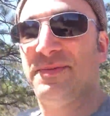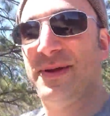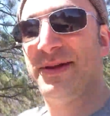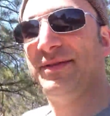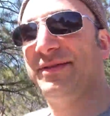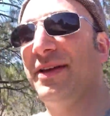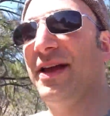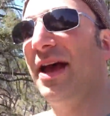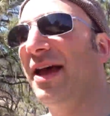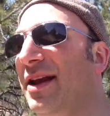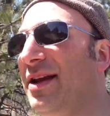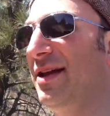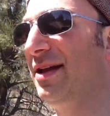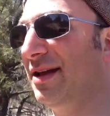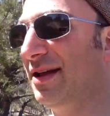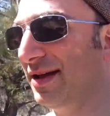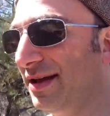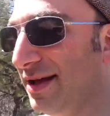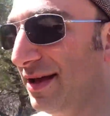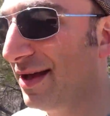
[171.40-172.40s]
admits that.
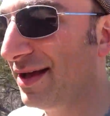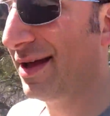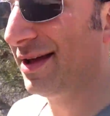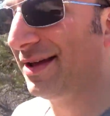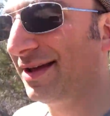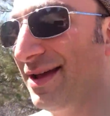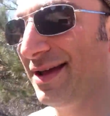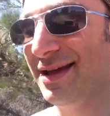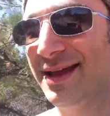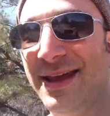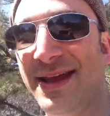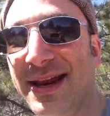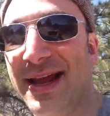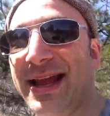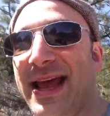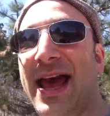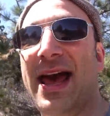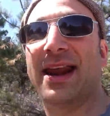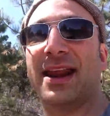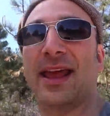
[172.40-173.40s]
In
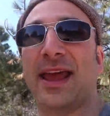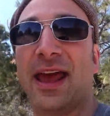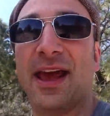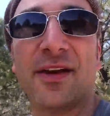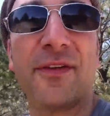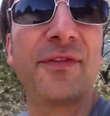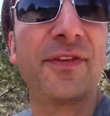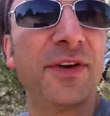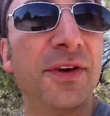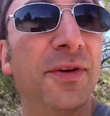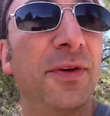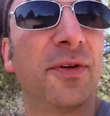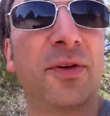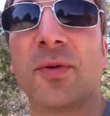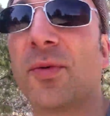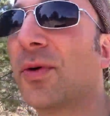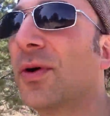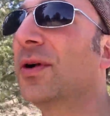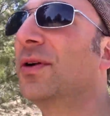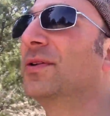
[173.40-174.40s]
a kind of F you to
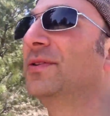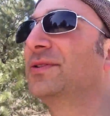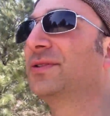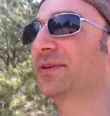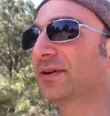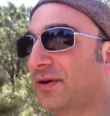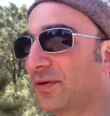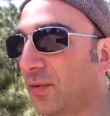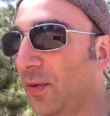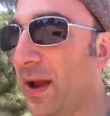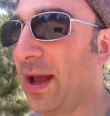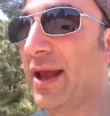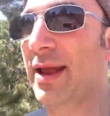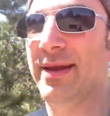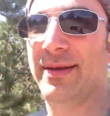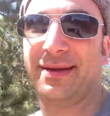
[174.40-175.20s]
the world sort of way.